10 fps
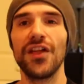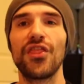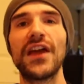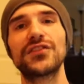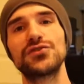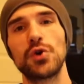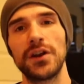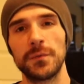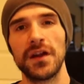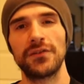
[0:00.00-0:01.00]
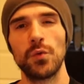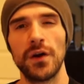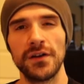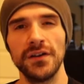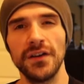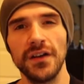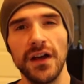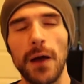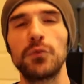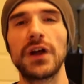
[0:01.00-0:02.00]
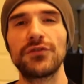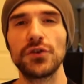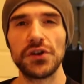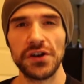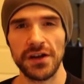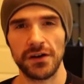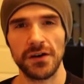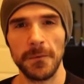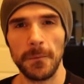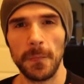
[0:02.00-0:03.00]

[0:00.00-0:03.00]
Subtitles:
Thanks for joining me, everyone. I'm grateful you're here.